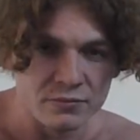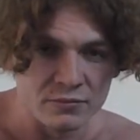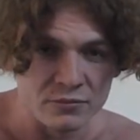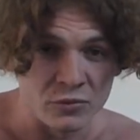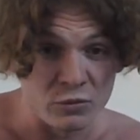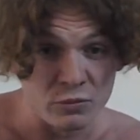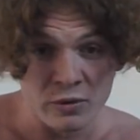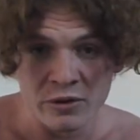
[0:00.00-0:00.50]

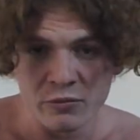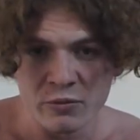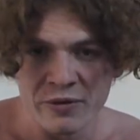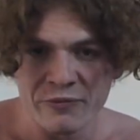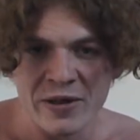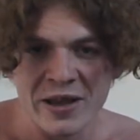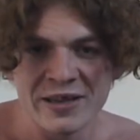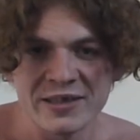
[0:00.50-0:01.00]
But
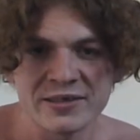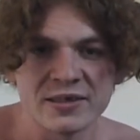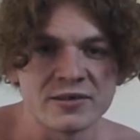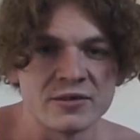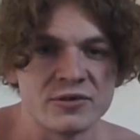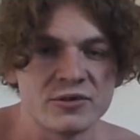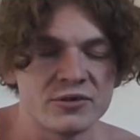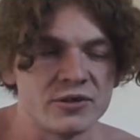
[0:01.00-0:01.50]
with vices
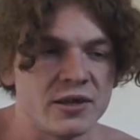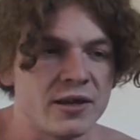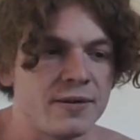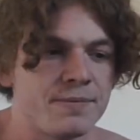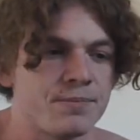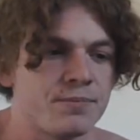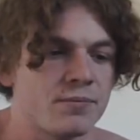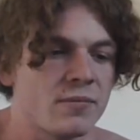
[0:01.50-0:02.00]
and
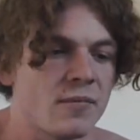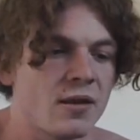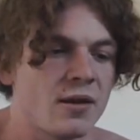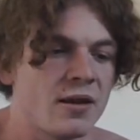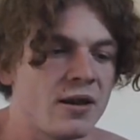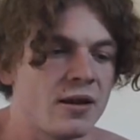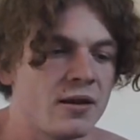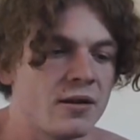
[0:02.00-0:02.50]
shit,
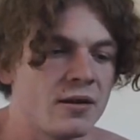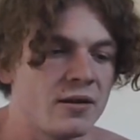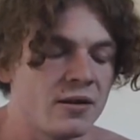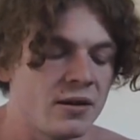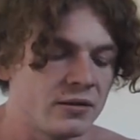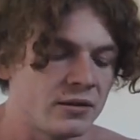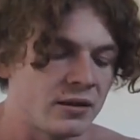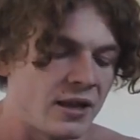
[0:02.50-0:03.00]

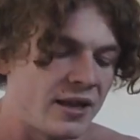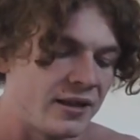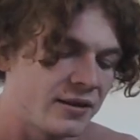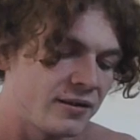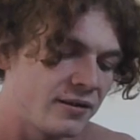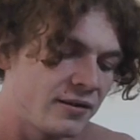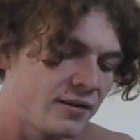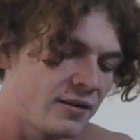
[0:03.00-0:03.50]
like
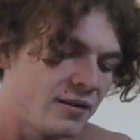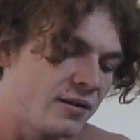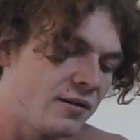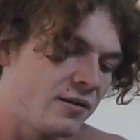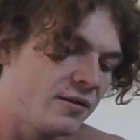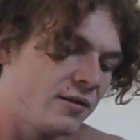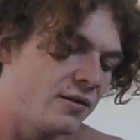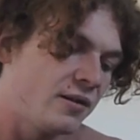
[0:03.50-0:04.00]

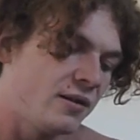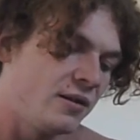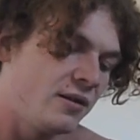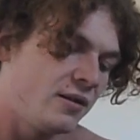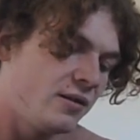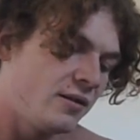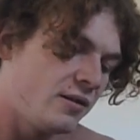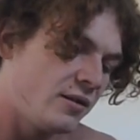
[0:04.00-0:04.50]

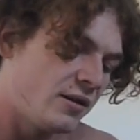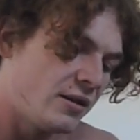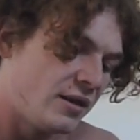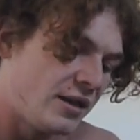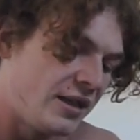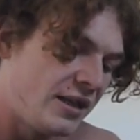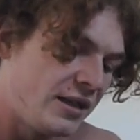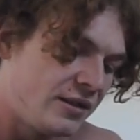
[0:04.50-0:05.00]

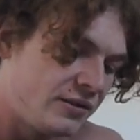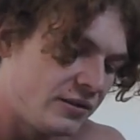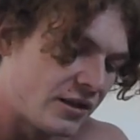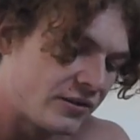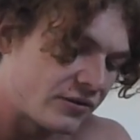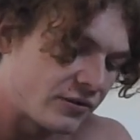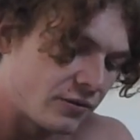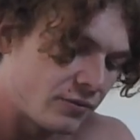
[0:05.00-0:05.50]

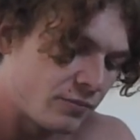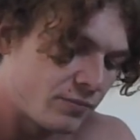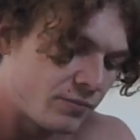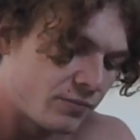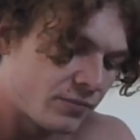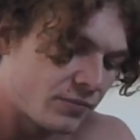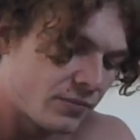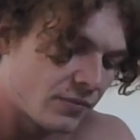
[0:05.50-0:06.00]
hedonism,
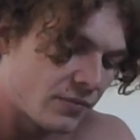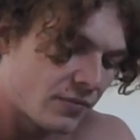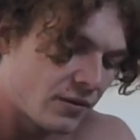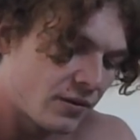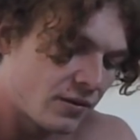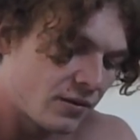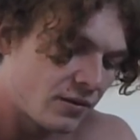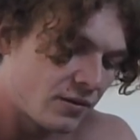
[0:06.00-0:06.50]

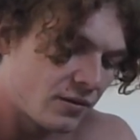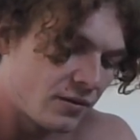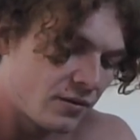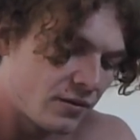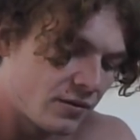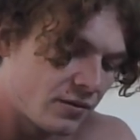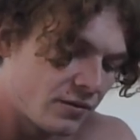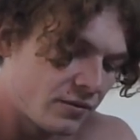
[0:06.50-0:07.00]

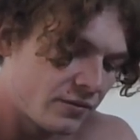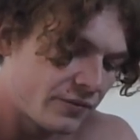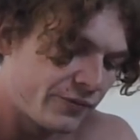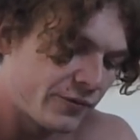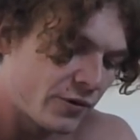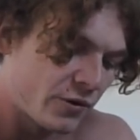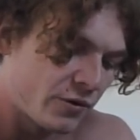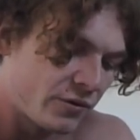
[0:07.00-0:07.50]

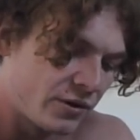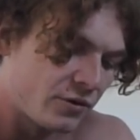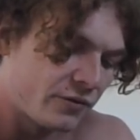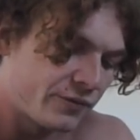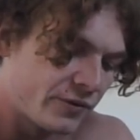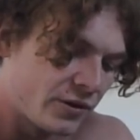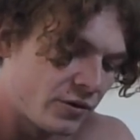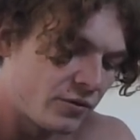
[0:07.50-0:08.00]
fair
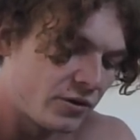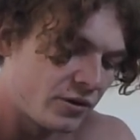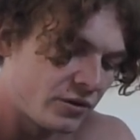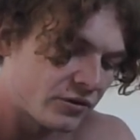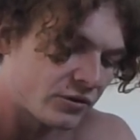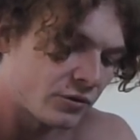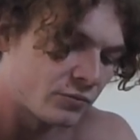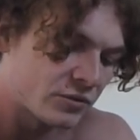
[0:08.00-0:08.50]
enough,
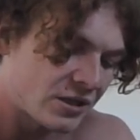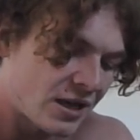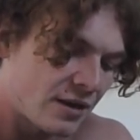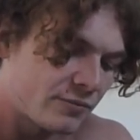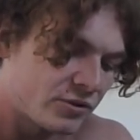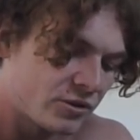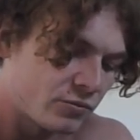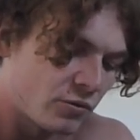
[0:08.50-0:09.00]

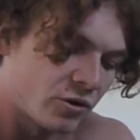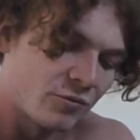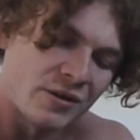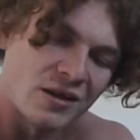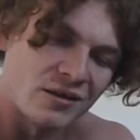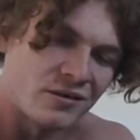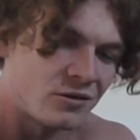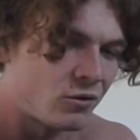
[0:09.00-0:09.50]
sometimes you want to be
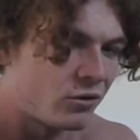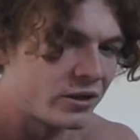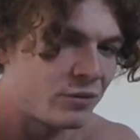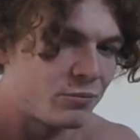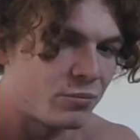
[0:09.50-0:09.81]
a naughty